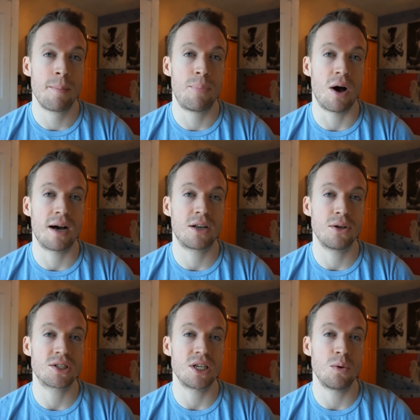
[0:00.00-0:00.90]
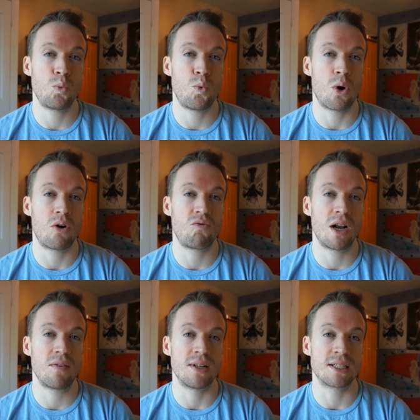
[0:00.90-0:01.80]
But I don't see what
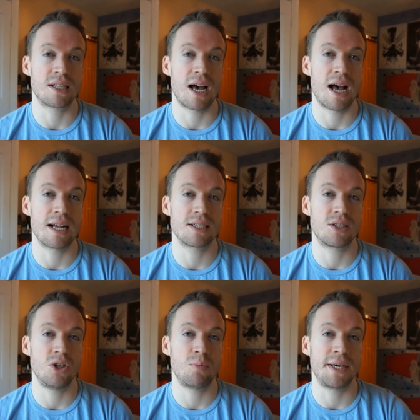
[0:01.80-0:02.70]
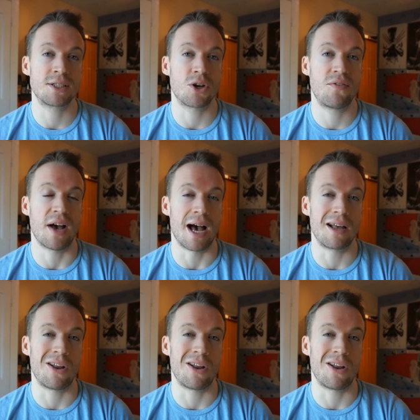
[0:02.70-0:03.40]
relevance that has to you being so fat.